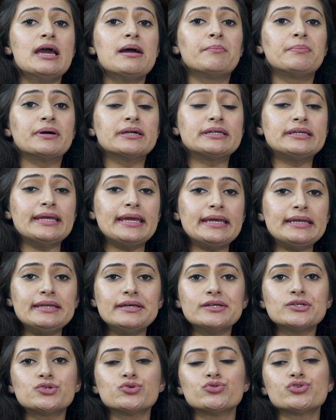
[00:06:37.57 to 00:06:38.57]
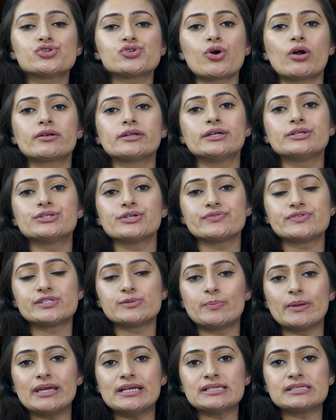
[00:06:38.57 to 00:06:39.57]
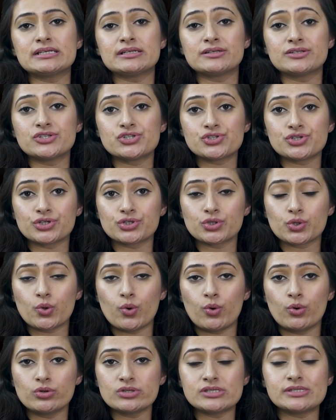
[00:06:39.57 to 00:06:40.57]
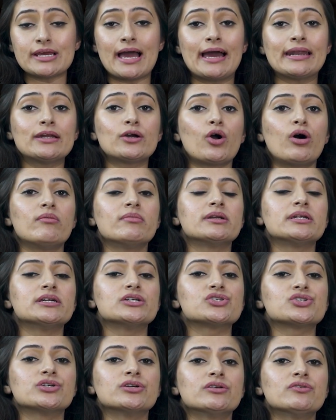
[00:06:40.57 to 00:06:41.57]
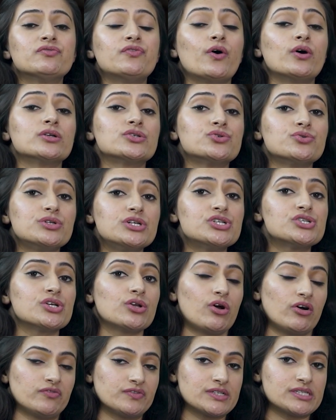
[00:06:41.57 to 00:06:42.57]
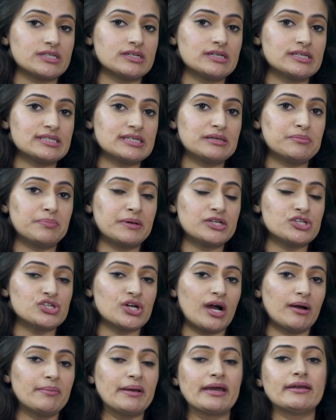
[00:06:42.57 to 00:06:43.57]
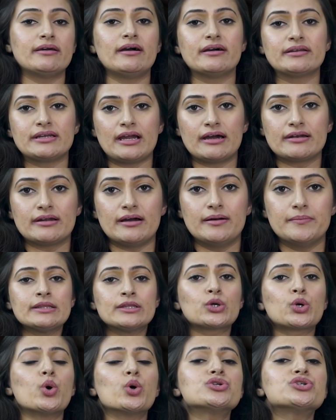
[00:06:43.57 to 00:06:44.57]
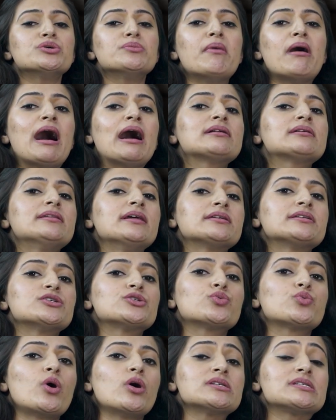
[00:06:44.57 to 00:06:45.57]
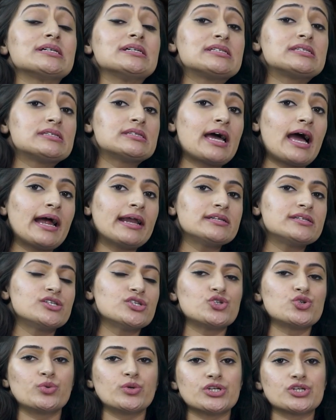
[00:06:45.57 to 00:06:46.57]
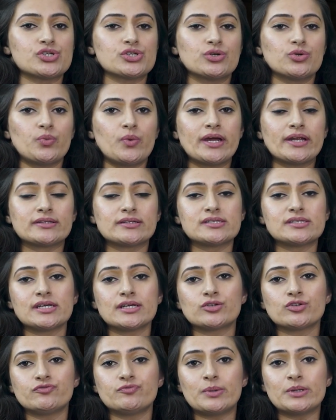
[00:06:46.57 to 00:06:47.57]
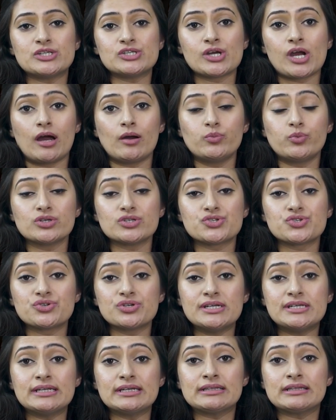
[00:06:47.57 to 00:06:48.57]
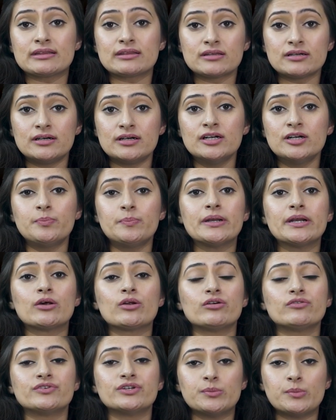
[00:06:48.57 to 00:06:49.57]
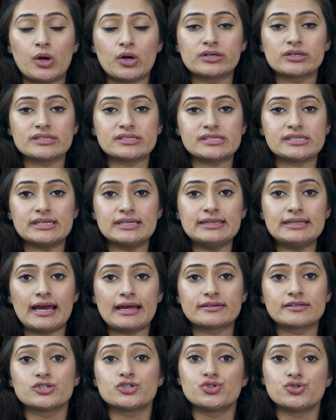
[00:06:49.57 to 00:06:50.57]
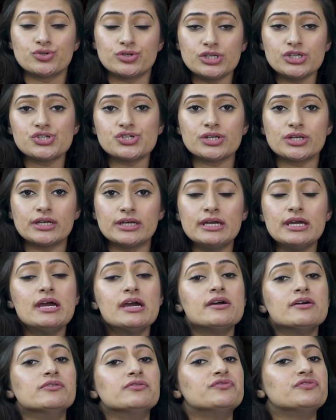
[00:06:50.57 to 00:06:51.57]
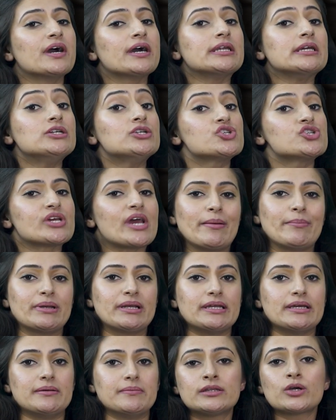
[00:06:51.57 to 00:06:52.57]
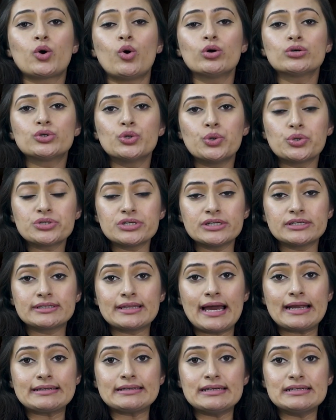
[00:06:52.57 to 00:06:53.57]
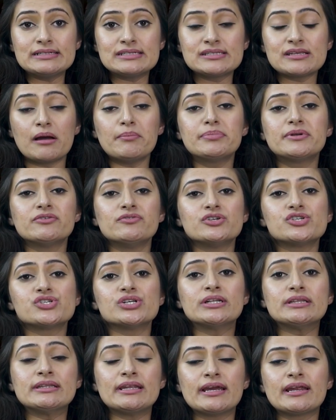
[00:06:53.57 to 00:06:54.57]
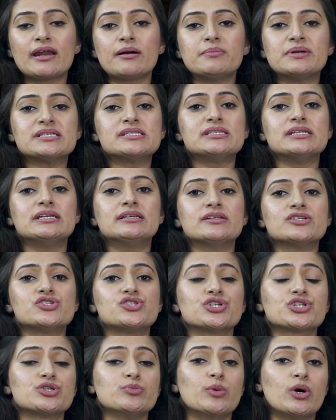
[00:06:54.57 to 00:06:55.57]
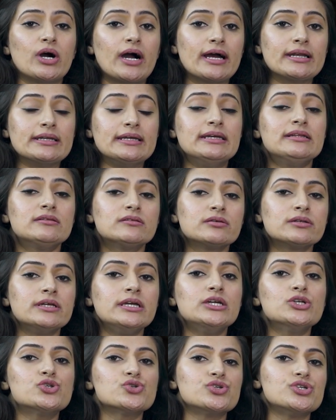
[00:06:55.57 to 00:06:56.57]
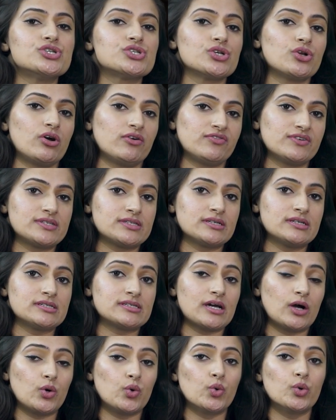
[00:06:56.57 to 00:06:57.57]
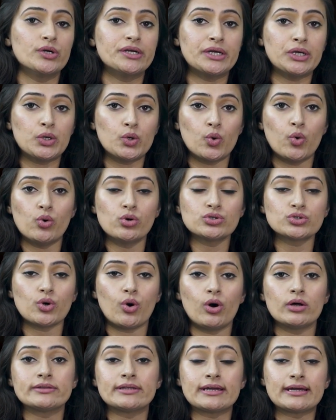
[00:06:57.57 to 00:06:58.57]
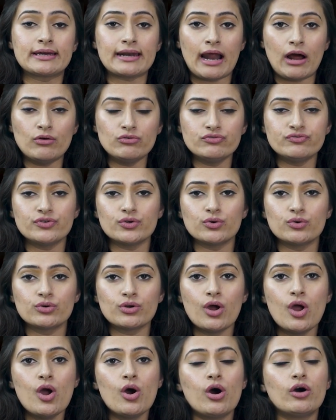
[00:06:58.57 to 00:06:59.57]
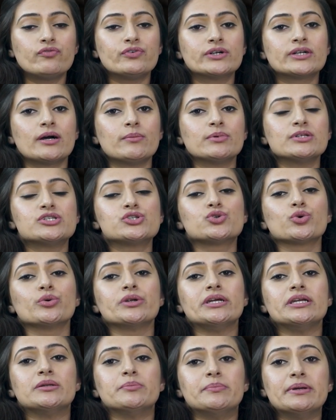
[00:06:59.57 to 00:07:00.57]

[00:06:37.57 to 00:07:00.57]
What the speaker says: pertaining to shortage of space in district courts and accommodation for judicial officers in Punjab and Haryana. The court remarked that it was a sad situation where the state of Punjab was treating the third pillar of democracy, that is judiciary, very shabbily. The court noted that in subdivision Dera Bassi district Mohali, 3 judicial officers are holding court on the ground floor of a double-storied